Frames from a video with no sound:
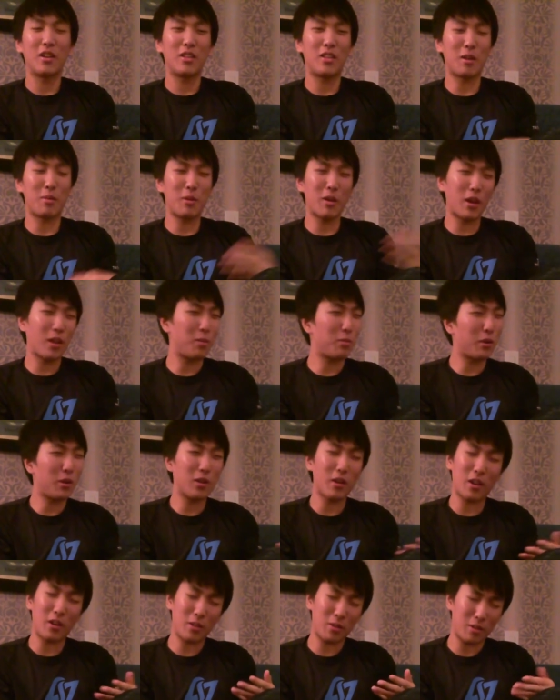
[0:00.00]
They
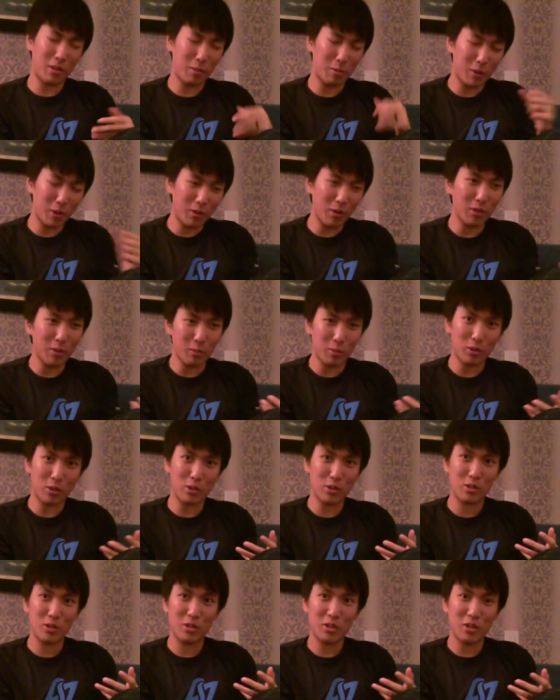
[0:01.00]
beat around the
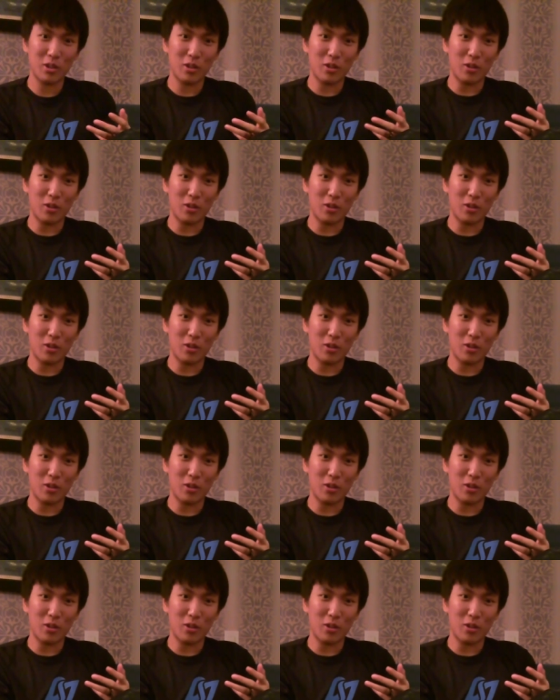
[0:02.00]
bush,